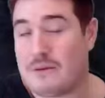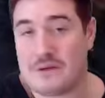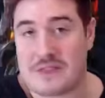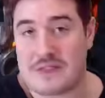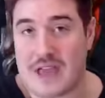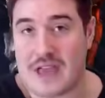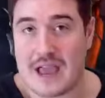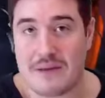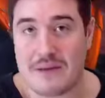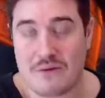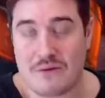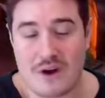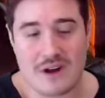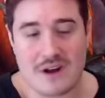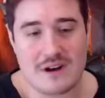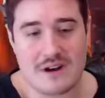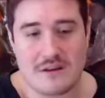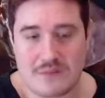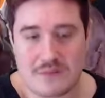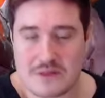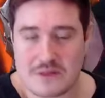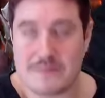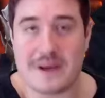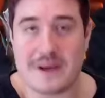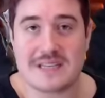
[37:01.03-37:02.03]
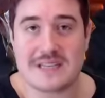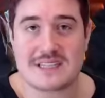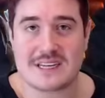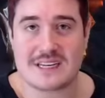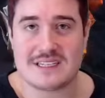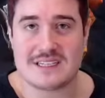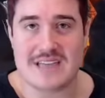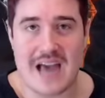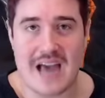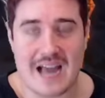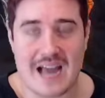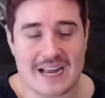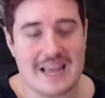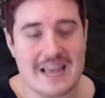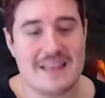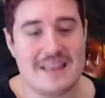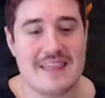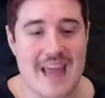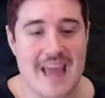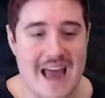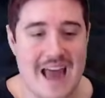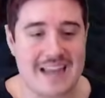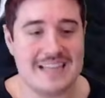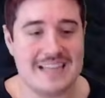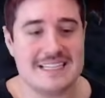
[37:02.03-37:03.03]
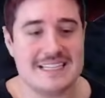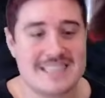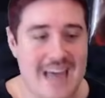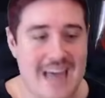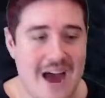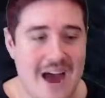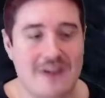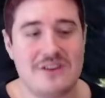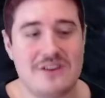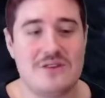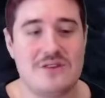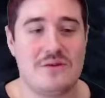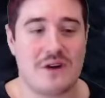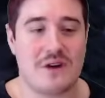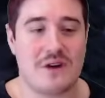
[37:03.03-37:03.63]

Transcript: the A1, with the basic attack, that is how you are,